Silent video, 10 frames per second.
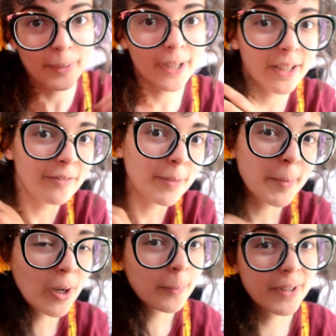working
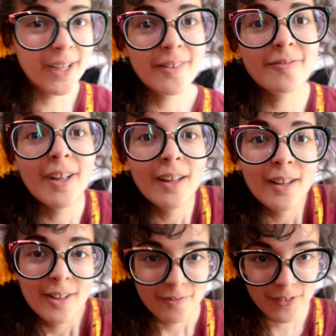from home life.
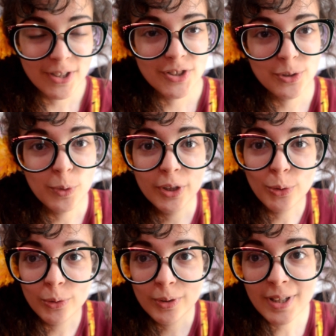Finished one
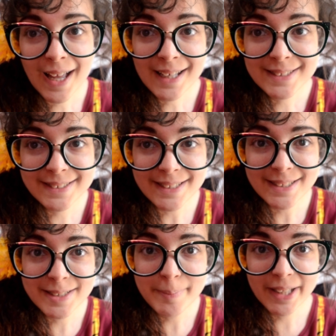whole class.
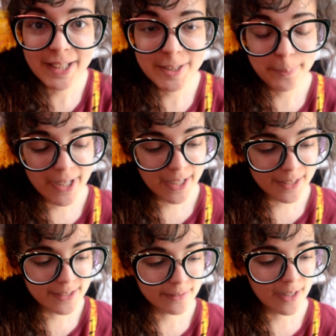It is my lunch break.
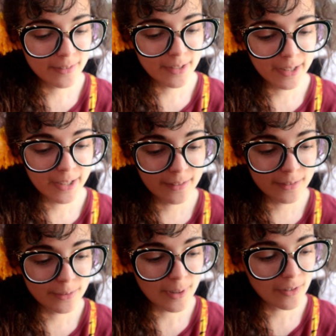It's around like
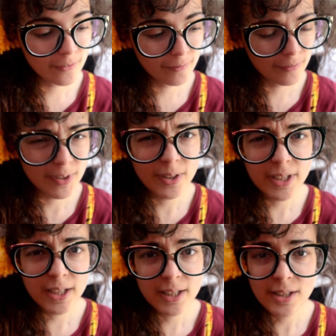
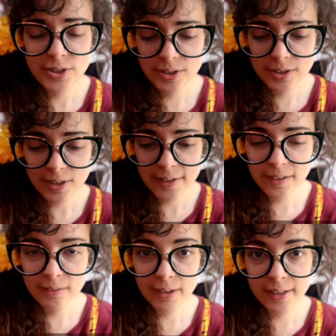12:30-ish, I
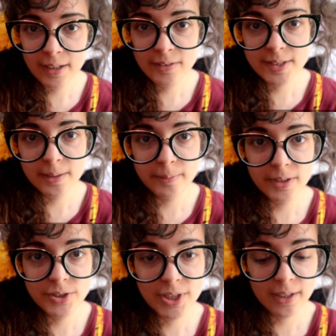think, right now. So I'm
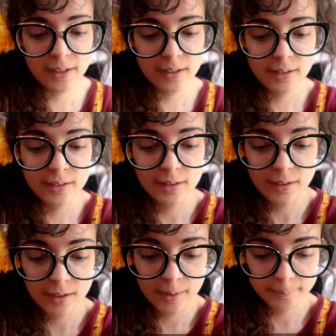going to check in
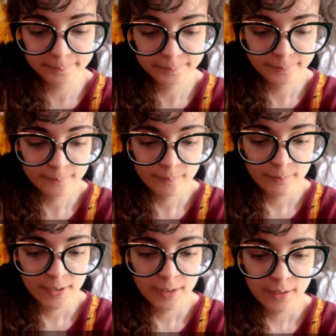
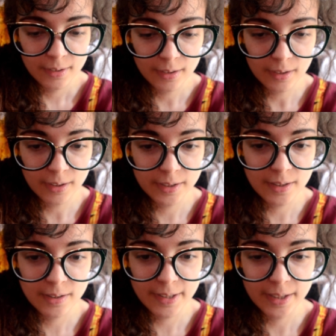on
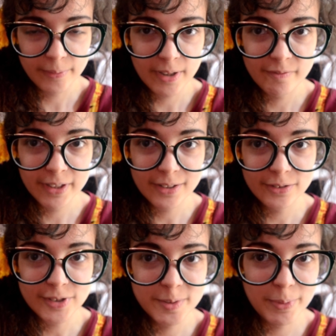the, like, we have, like, a
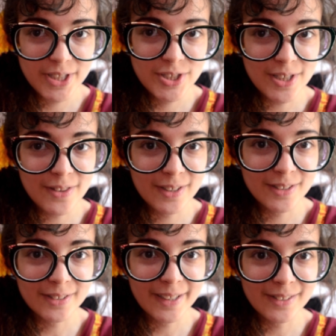little spreadsheet thing
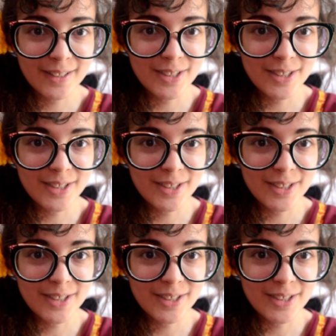to, like, let